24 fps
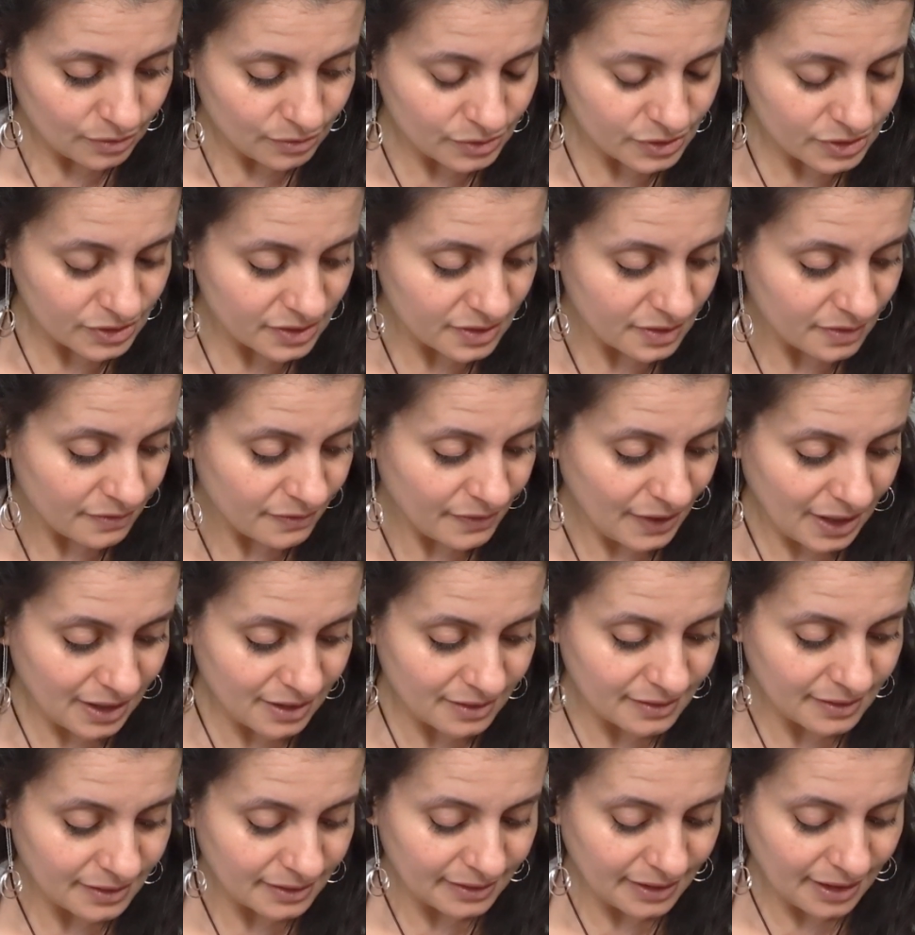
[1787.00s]
just the
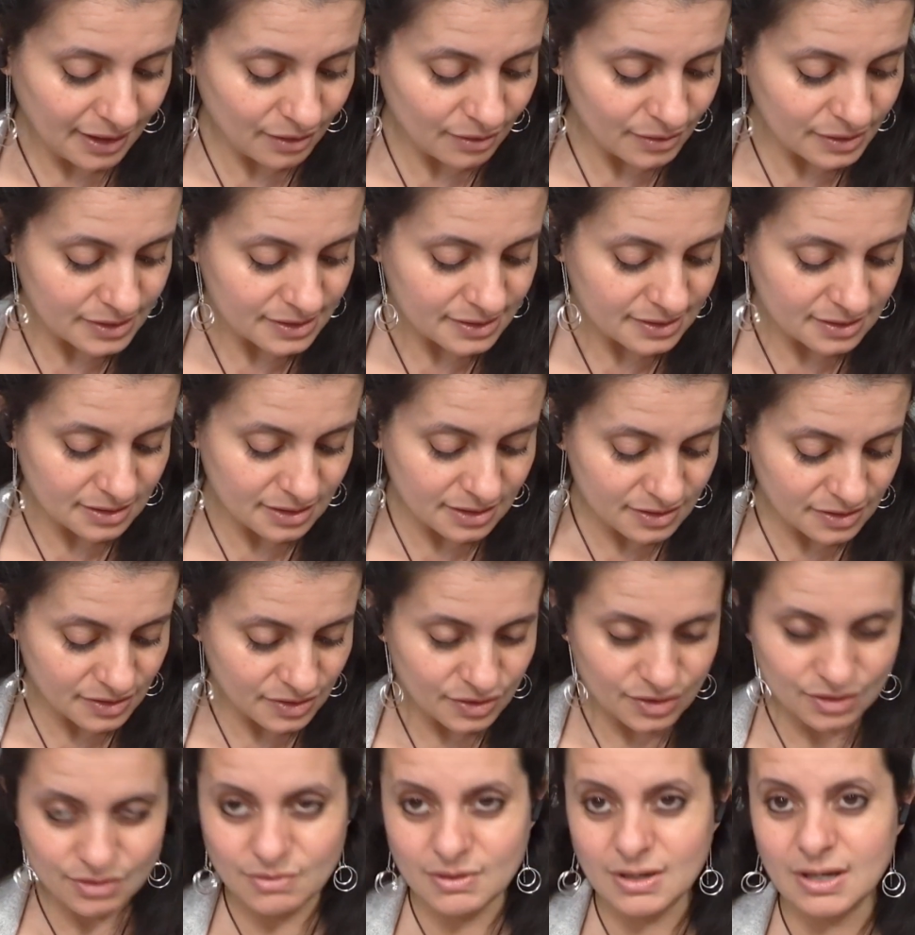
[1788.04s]
fact that now it's
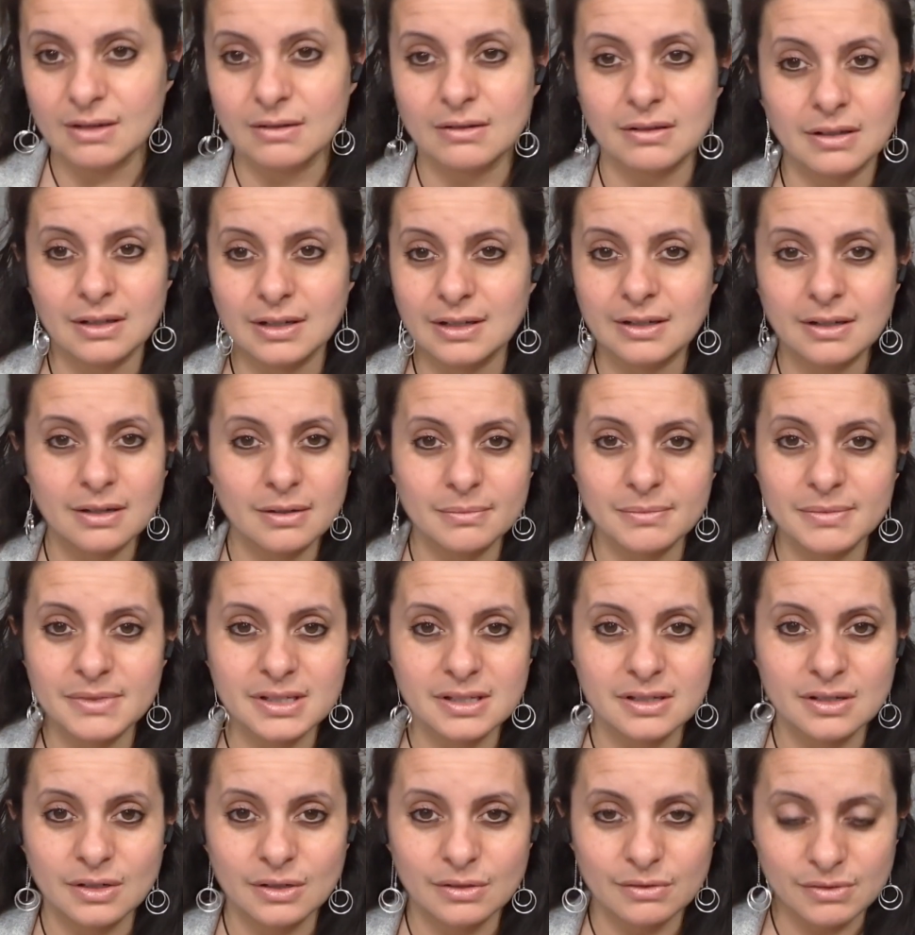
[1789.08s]
two
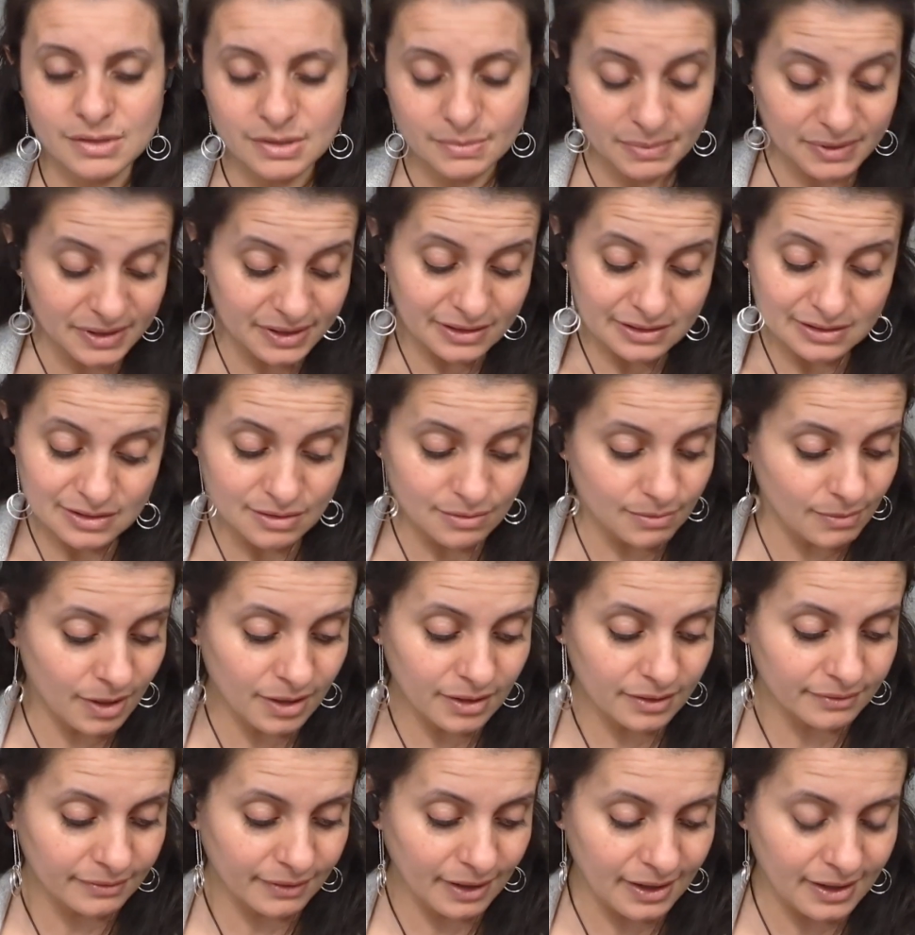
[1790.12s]
incomes, split into
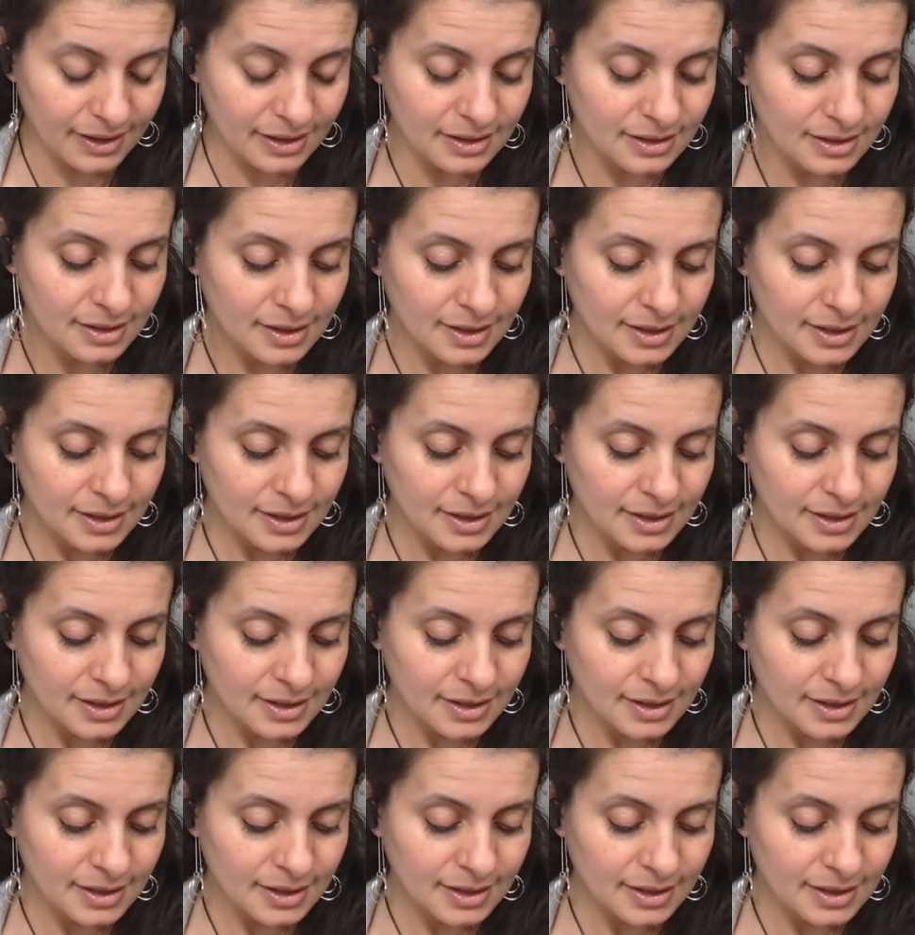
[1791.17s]
one, right?